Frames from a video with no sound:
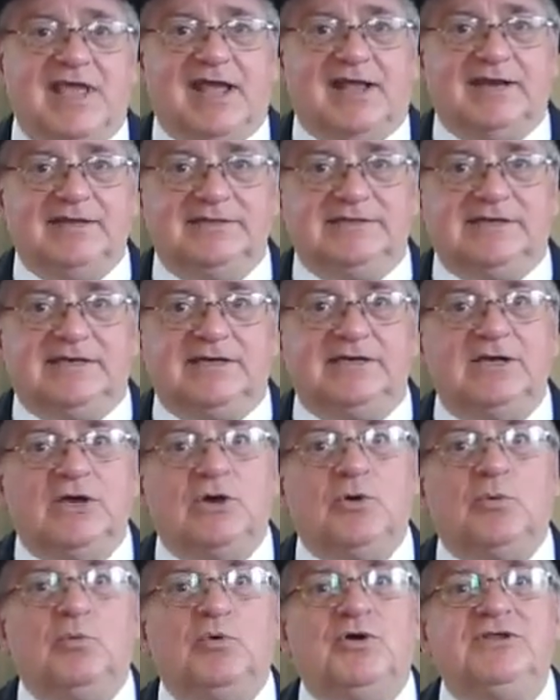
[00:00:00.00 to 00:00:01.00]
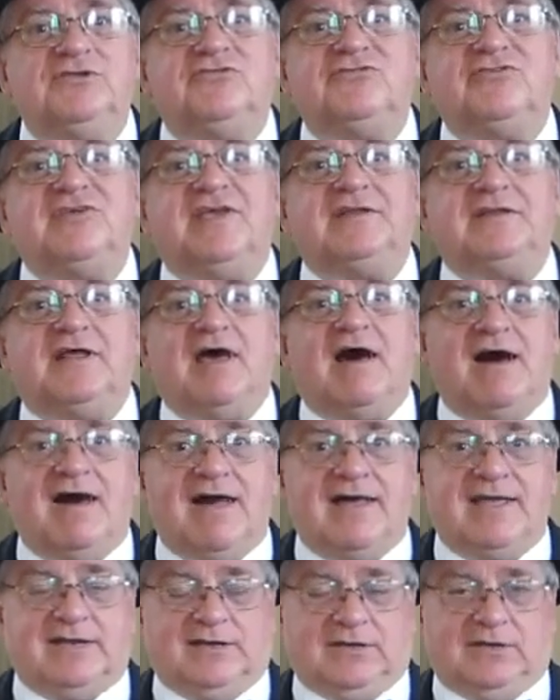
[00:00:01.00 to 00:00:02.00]
Canada, would sit
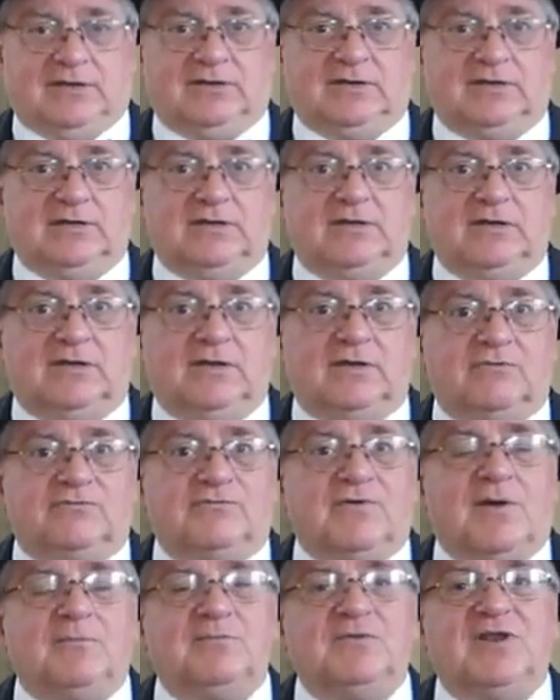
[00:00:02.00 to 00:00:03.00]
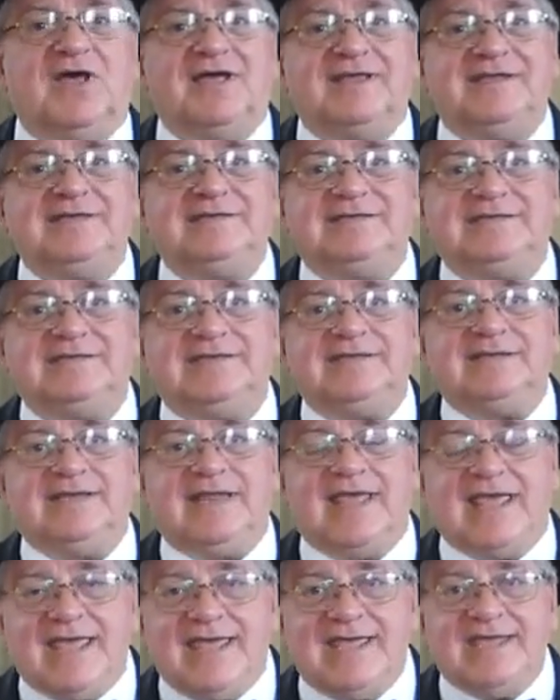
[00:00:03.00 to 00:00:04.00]
idle from
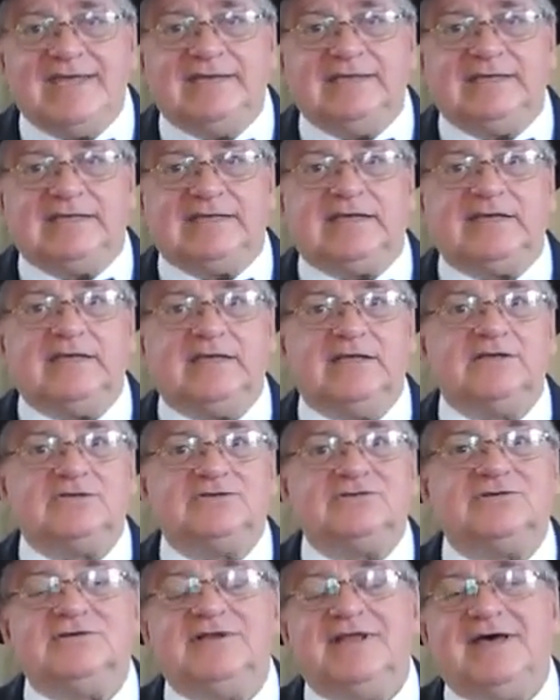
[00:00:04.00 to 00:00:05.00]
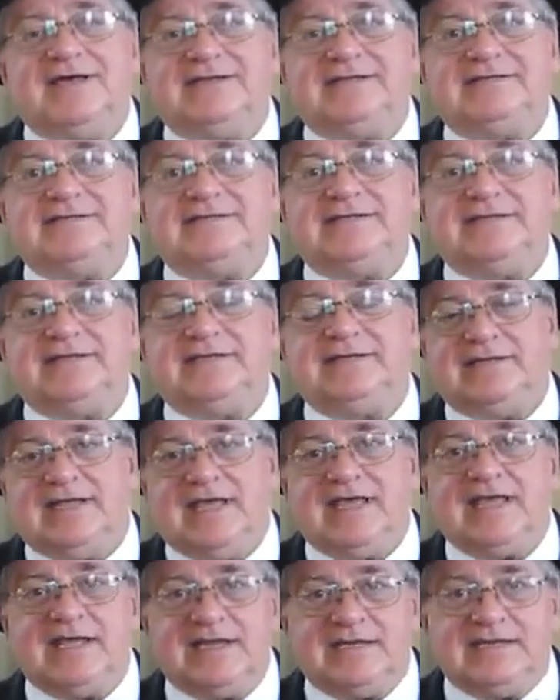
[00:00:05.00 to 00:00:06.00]
1980 to
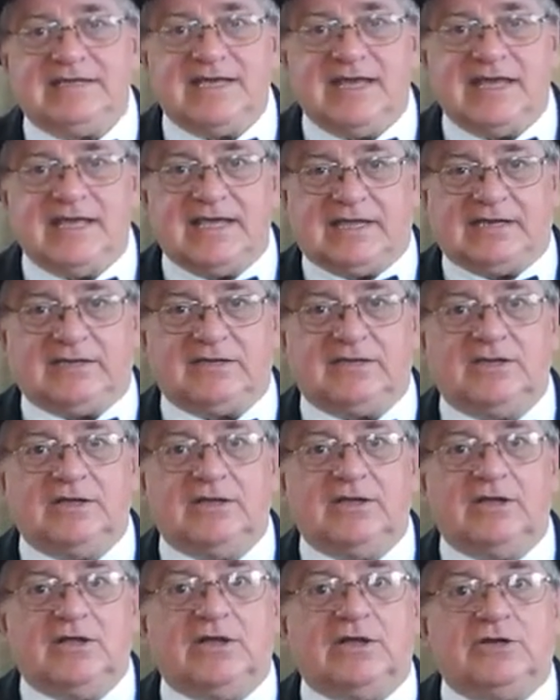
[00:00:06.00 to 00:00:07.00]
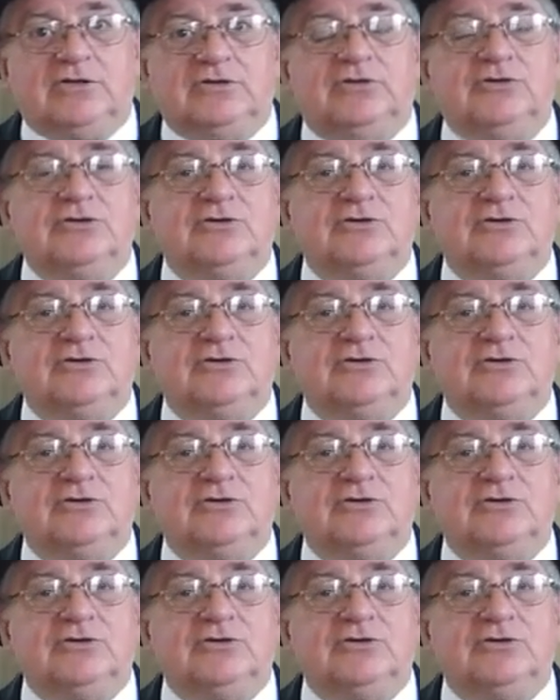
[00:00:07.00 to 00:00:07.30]
1988.